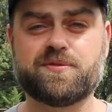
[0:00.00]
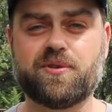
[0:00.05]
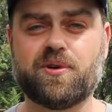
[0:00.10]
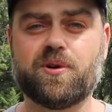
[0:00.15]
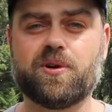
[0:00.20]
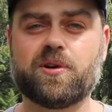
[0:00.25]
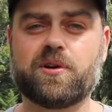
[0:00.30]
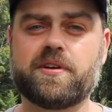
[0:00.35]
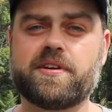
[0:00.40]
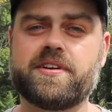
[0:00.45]

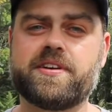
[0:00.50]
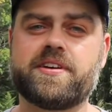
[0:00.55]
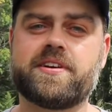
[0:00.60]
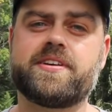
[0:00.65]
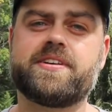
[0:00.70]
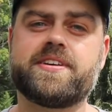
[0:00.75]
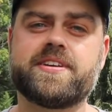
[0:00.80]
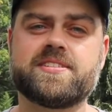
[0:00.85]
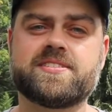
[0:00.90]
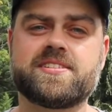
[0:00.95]
for
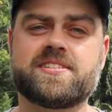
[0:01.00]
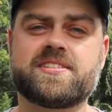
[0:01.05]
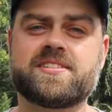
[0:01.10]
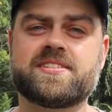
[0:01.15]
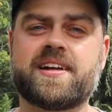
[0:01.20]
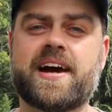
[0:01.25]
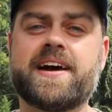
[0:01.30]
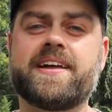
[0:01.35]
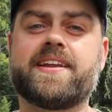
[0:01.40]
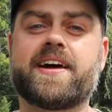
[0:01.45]
is its
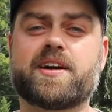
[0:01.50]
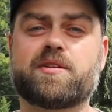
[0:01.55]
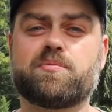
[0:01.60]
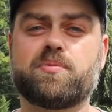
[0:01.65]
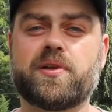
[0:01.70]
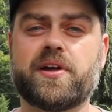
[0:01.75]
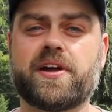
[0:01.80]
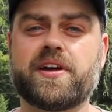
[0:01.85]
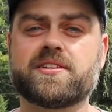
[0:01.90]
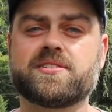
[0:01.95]
lilac
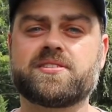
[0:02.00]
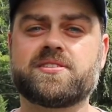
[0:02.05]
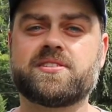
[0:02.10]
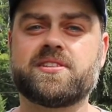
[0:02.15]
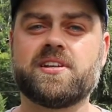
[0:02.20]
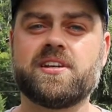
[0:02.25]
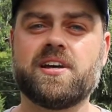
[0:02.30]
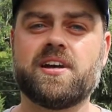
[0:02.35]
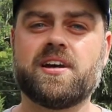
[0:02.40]
plants.